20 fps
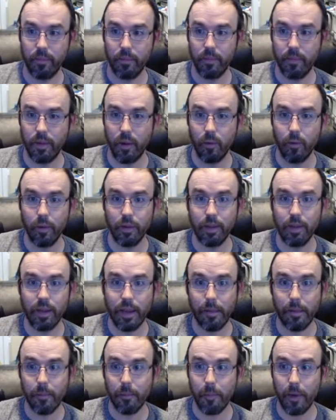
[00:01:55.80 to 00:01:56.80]
Now, one thing to
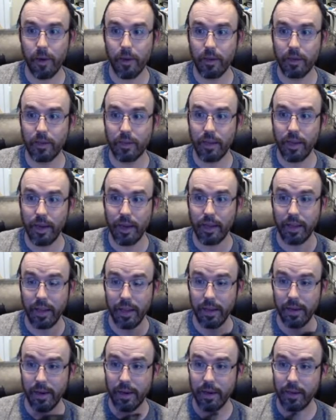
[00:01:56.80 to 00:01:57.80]
keep in mind is that,
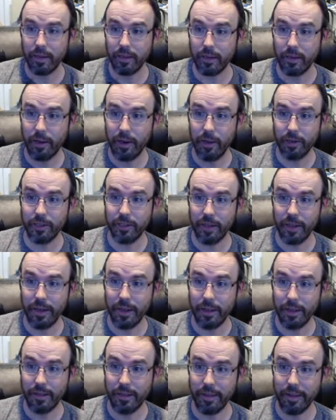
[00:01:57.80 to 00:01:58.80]
again, I didn't touch
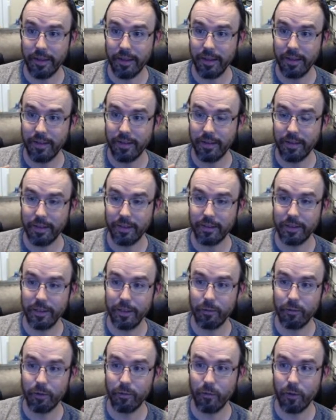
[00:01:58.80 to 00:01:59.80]
anything. This thing
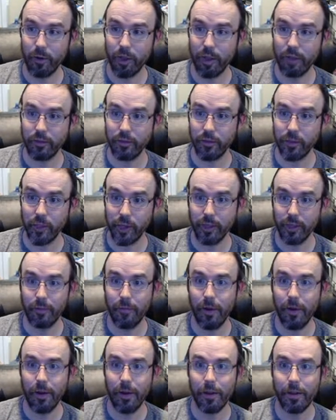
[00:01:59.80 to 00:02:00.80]
was working just
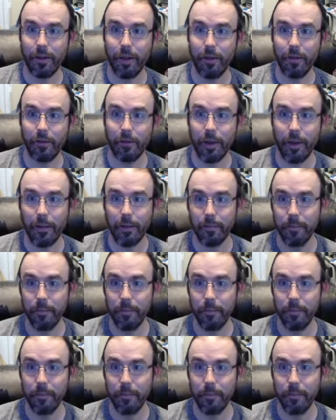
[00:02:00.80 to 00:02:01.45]
fine the other day.